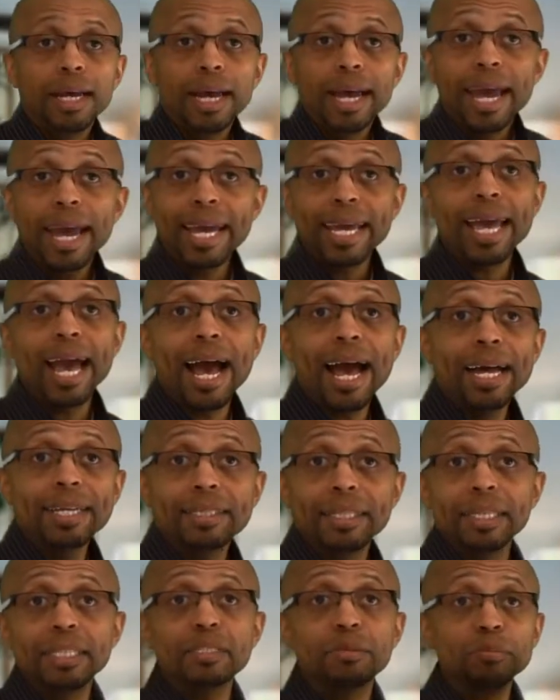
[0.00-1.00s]
Hey guys,
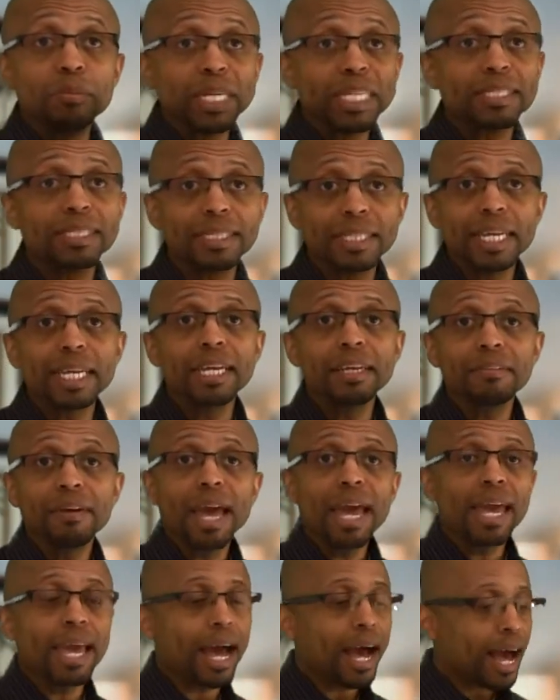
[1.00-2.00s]
it's me, Steve.
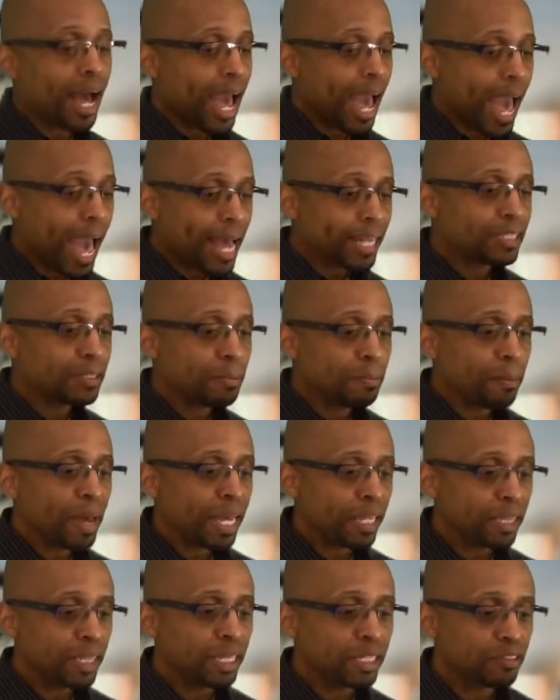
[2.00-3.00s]
Hey, I had to
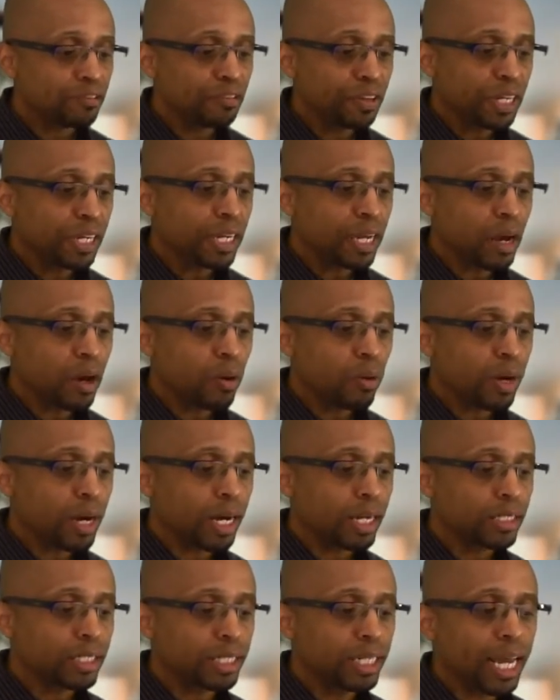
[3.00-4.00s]
make this
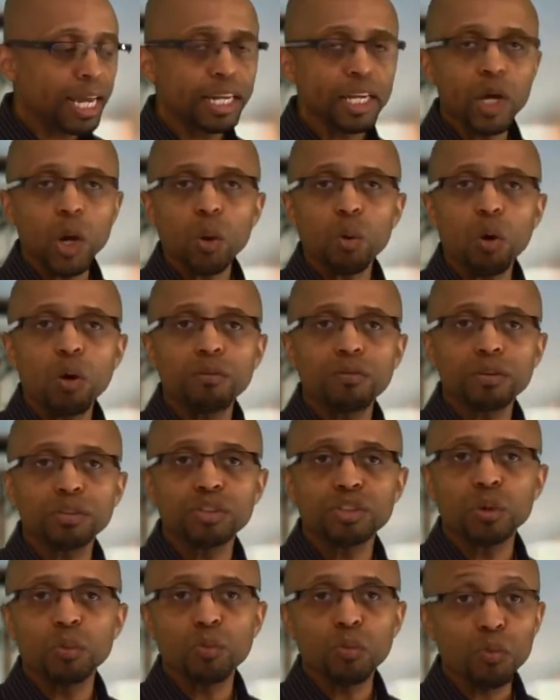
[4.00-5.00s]
video today to go over
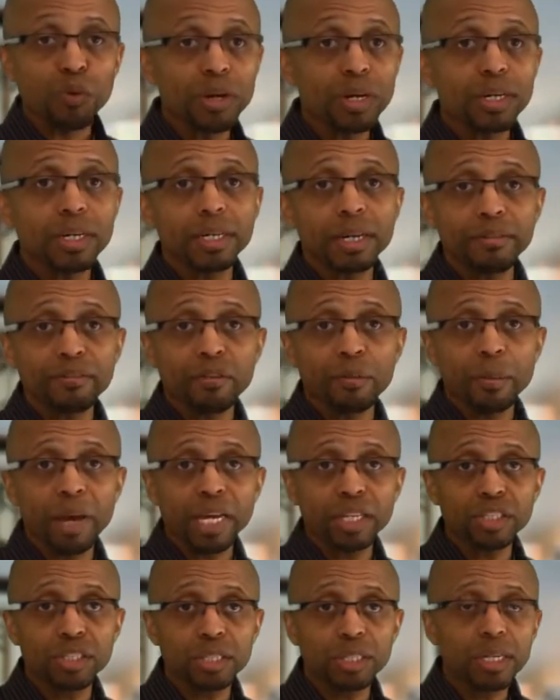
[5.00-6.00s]
some real good
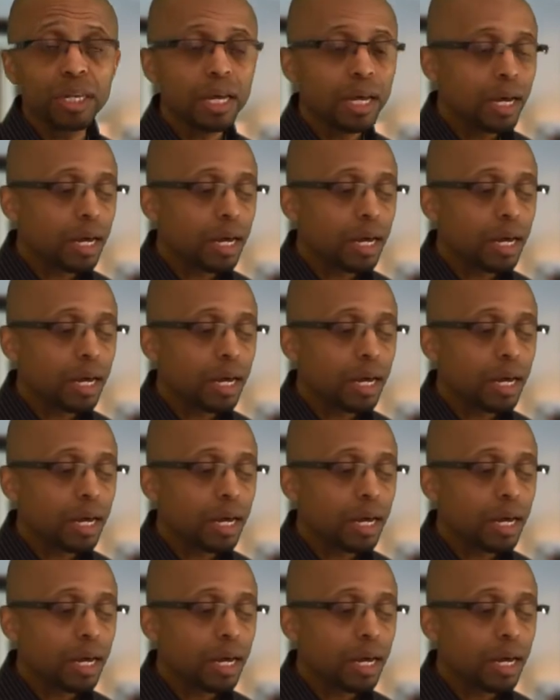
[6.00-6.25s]
information